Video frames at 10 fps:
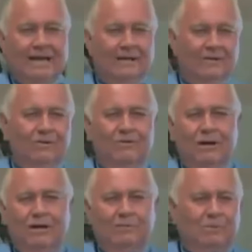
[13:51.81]
and the
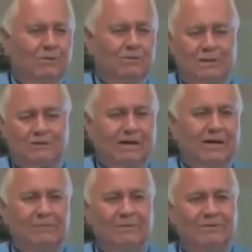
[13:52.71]
neutron, the protons
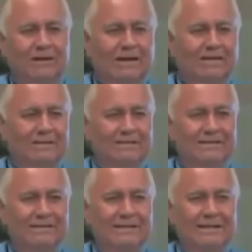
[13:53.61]
right here beside you,